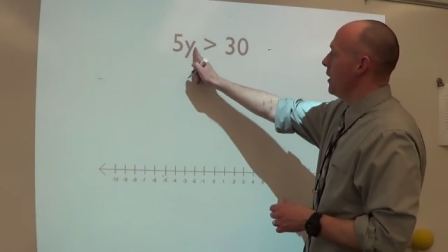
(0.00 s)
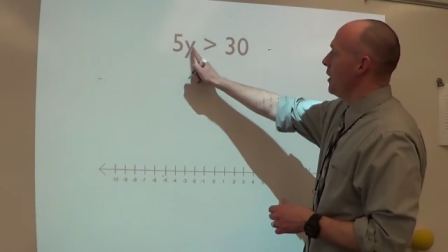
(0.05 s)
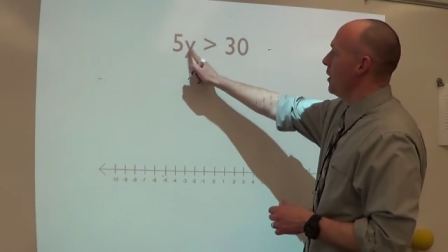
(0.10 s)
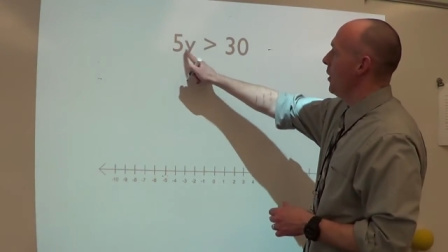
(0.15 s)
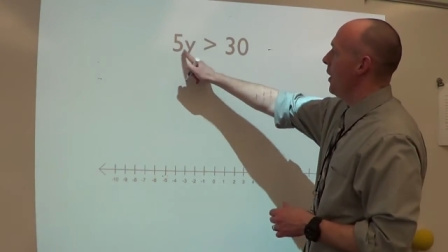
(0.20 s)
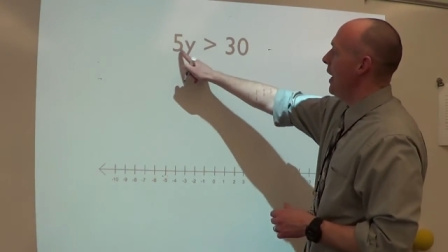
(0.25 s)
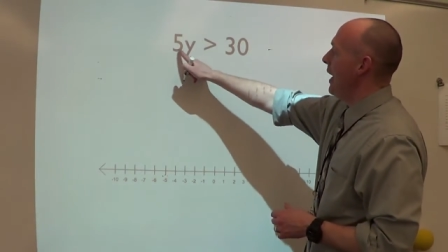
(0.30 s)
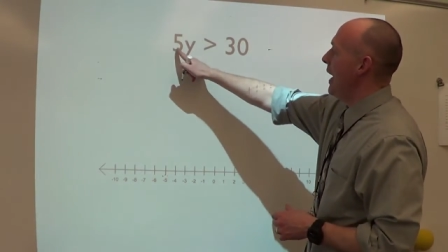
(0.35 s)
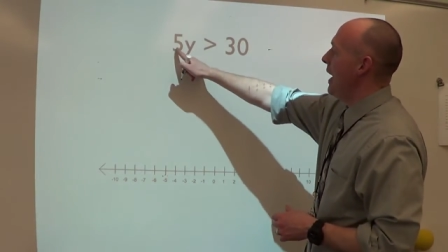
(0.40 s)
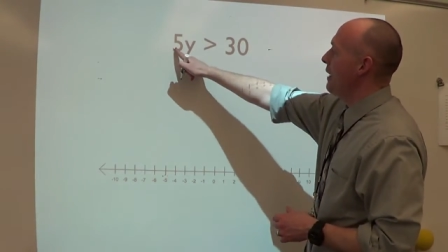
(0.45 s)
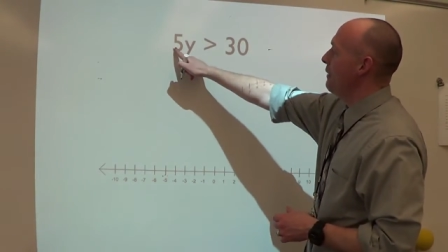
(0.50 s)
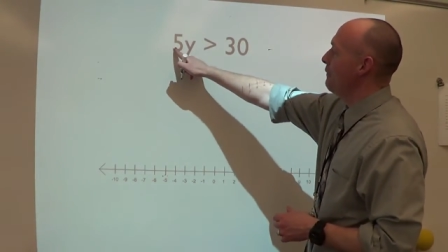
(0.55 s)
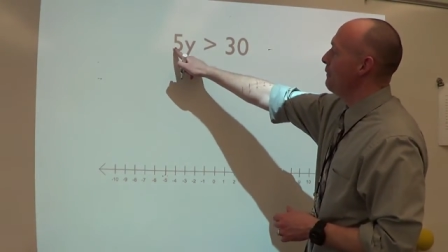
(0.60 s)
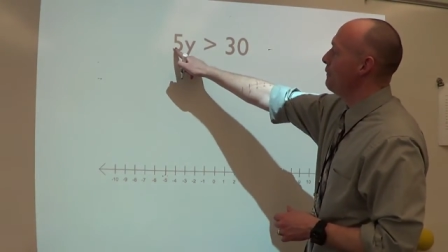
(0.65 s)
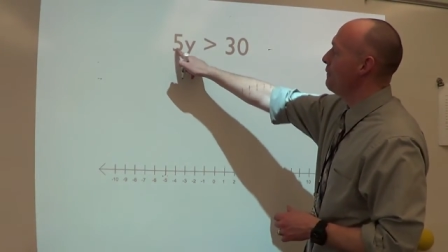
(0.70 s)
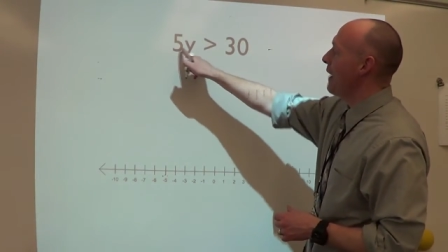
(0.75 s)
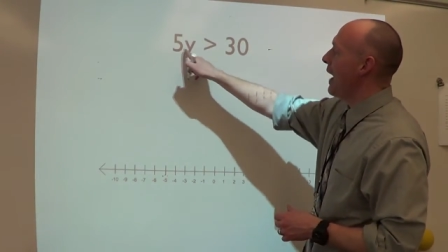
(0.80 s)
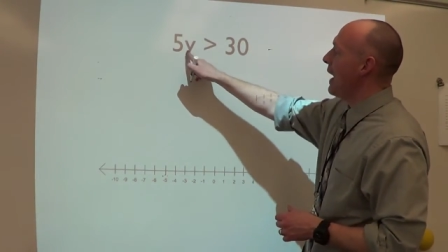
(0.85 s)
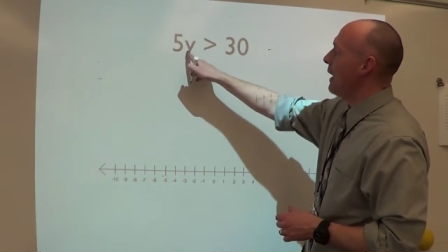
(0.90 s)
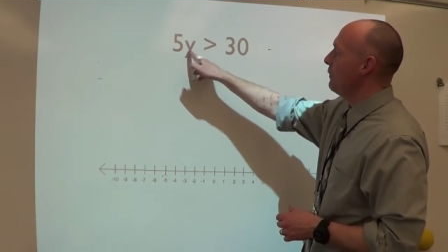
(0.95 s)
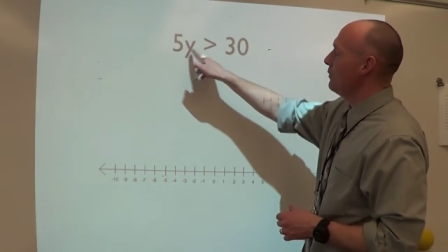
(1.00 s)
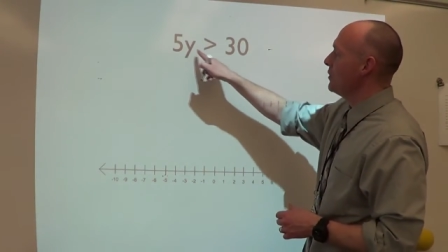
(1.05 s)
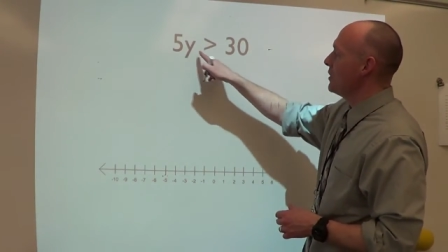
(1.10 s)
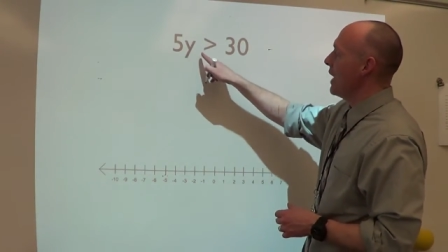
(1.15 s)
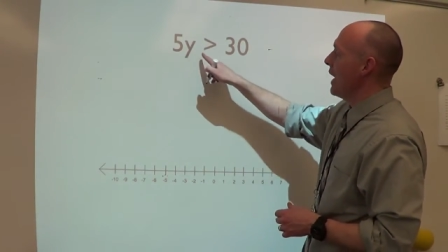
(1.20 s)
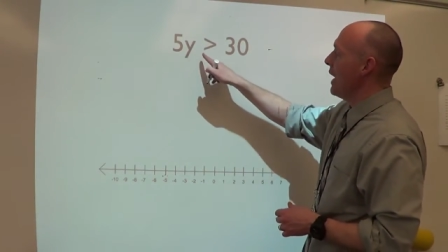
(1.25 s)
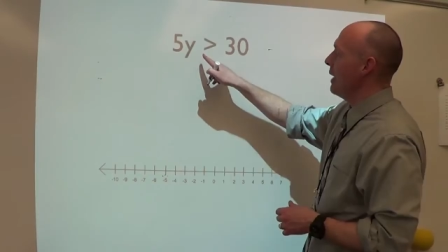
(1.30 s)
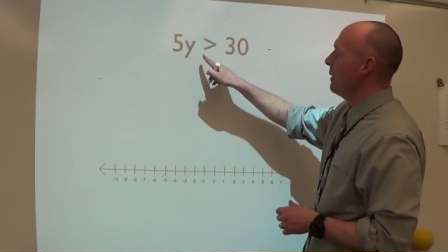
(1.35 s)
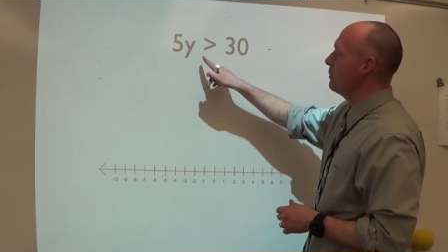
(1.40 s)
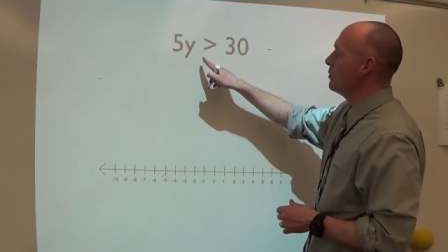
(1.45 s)
Here I have 5
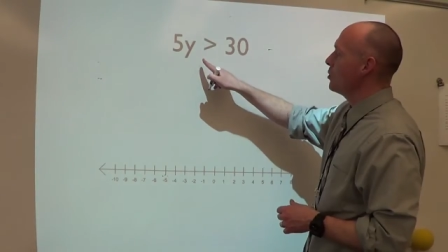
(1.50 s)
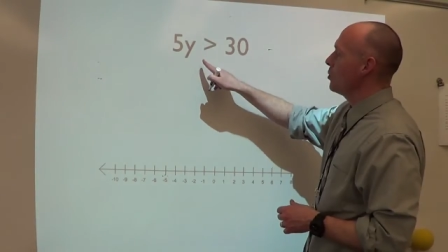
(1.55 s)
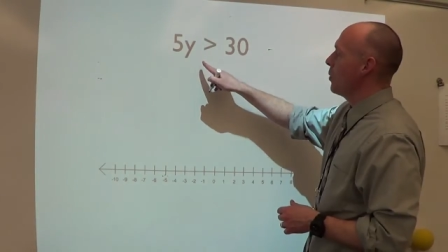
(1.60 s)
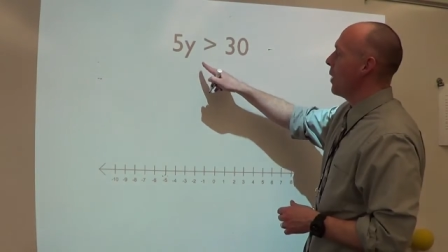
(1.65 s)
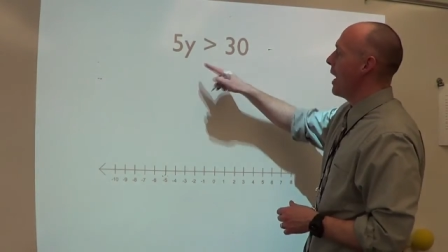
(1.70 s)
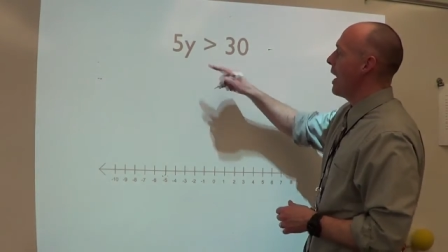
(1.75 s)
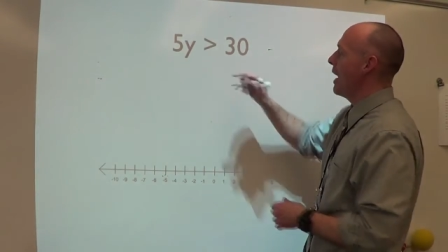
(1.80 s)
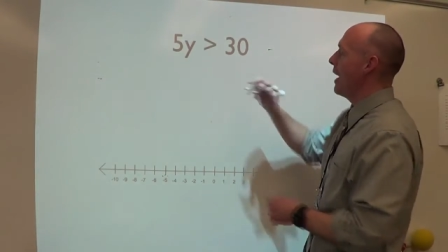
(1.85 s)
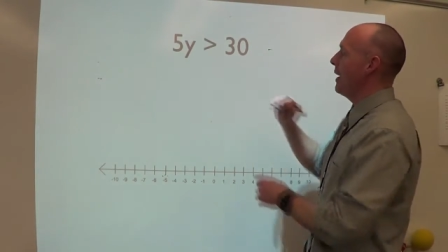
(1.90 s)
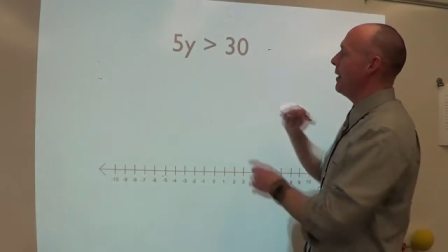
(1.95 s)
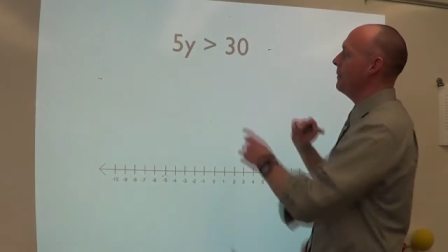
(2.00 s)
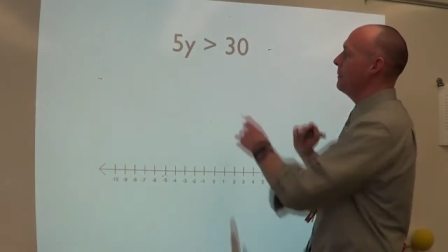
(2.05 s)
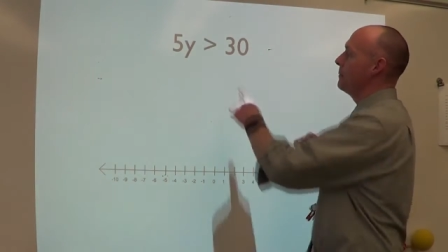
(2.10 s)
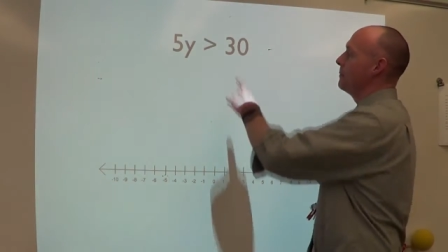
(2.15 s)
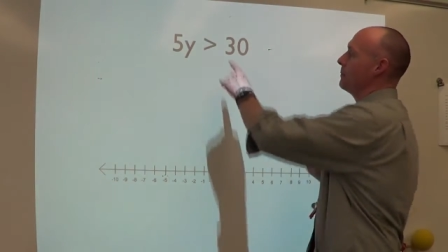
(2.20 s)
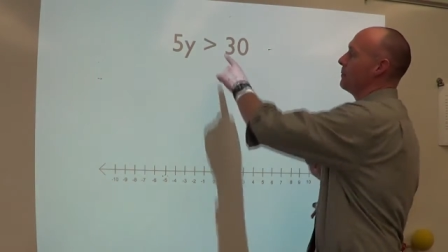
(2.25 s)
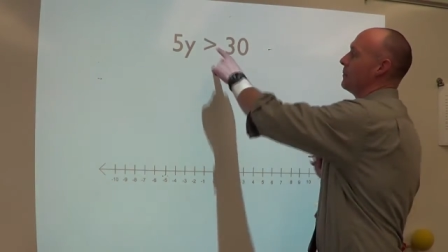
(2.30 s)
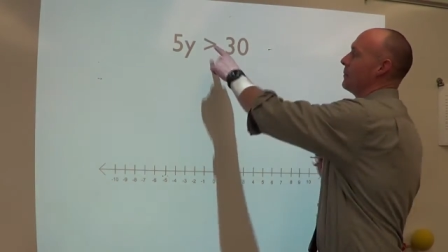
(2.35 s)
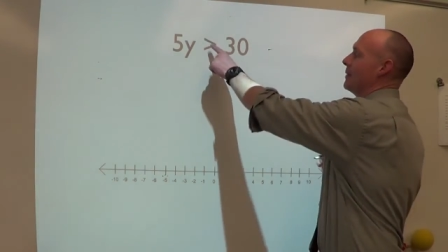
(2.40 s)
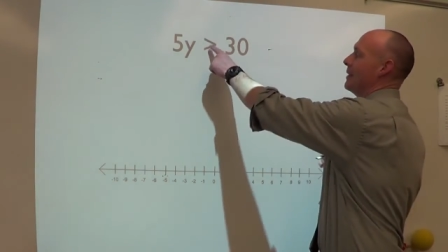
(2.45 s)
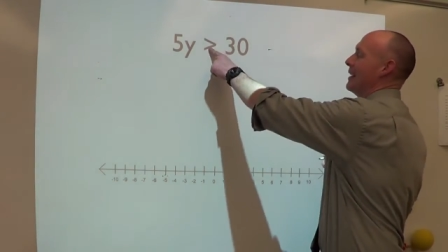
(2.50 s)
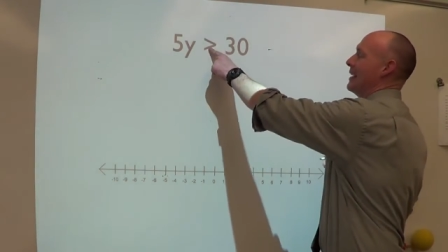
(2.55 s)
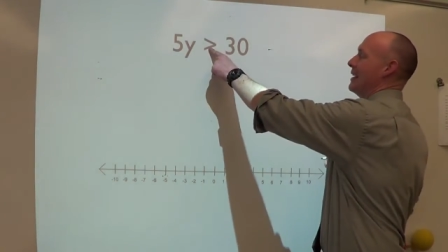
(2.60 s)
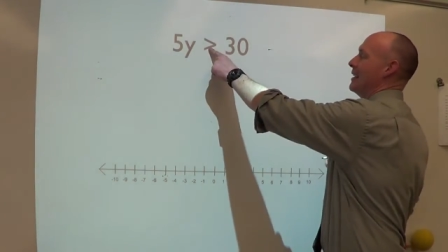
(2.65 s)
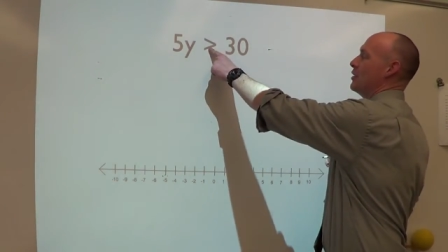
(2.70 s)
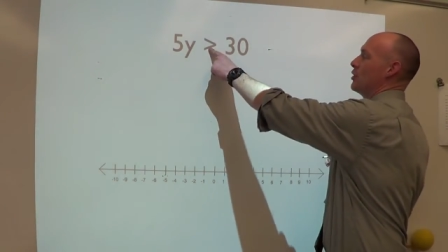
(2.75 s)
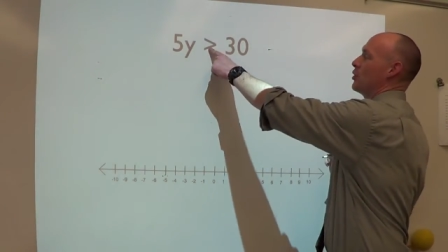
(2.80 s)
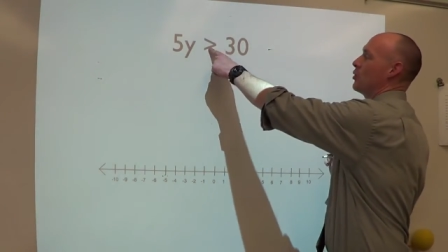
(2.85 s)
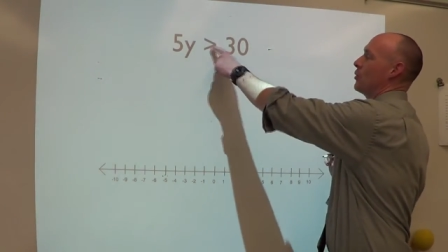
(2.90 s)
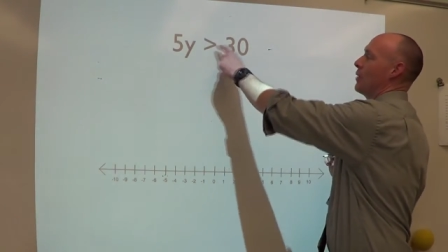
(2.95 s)
times y
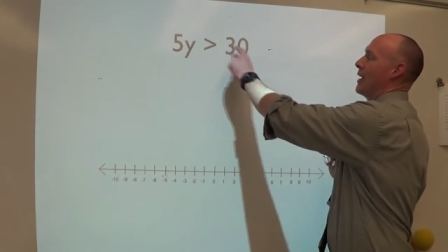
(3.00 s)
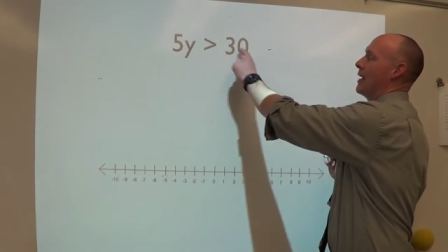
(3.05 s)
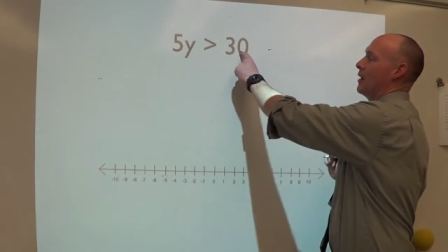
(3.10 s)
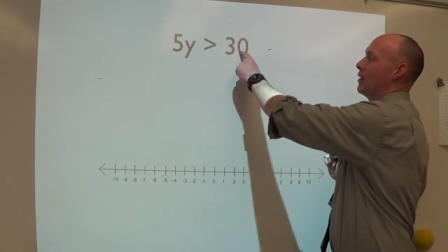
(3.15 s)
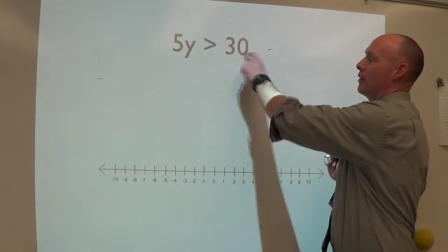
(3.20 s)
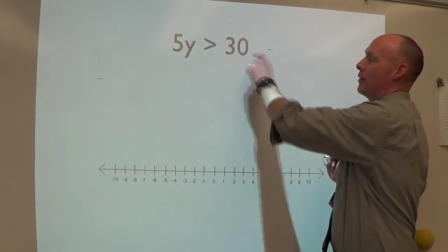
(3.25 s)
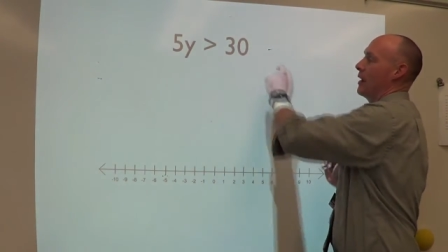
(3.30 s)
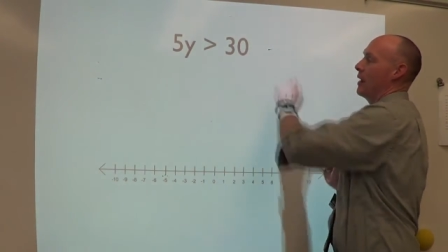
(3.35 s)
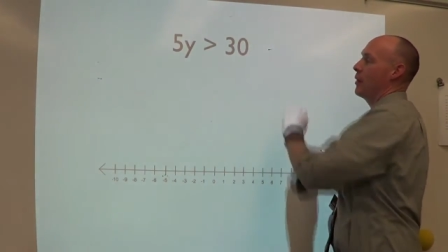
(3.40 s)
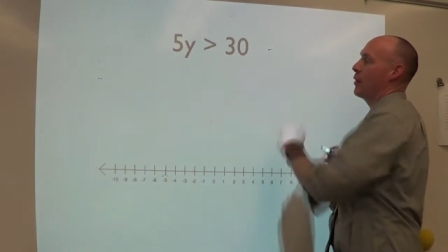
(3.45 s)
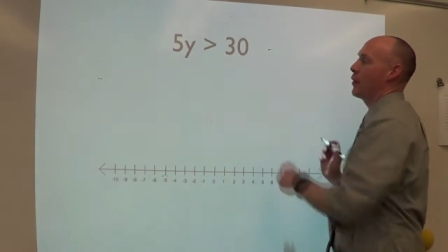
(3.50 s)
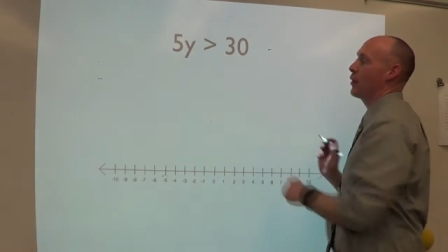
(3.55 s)
is greater than